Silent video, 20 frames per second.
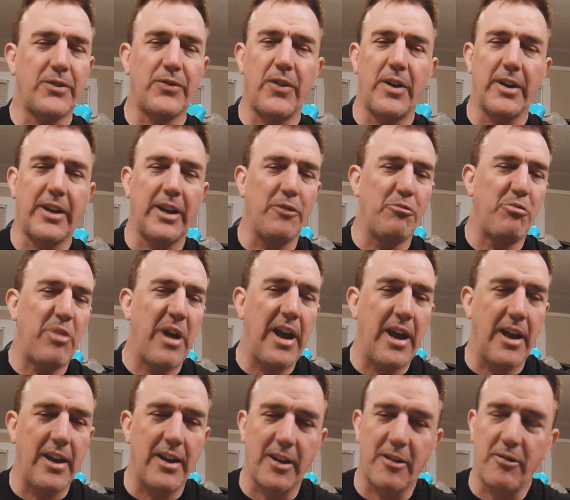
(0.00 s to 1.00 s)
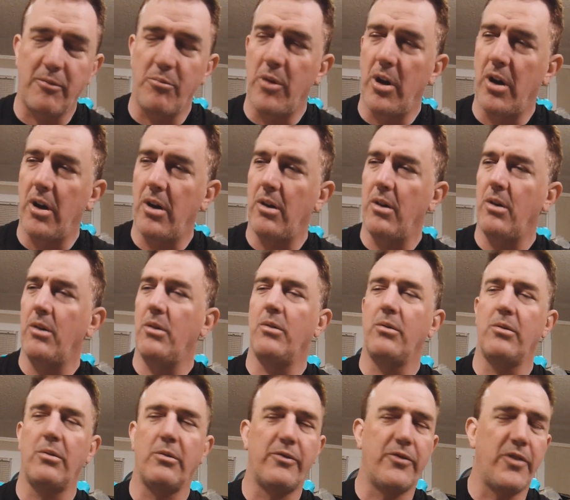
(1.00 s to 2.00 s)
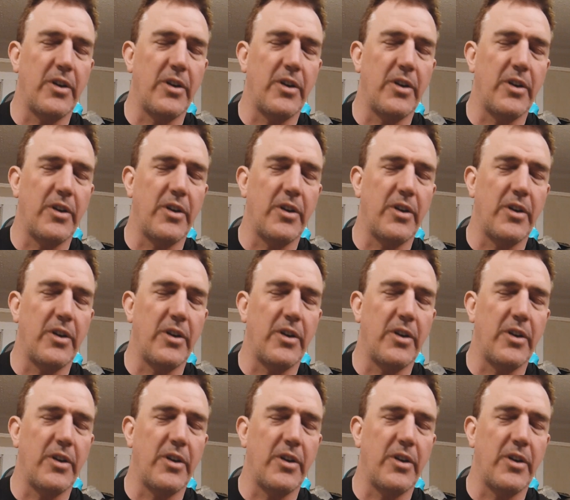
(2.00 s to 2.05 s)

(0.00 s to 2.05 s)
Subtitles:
fucking panic mode,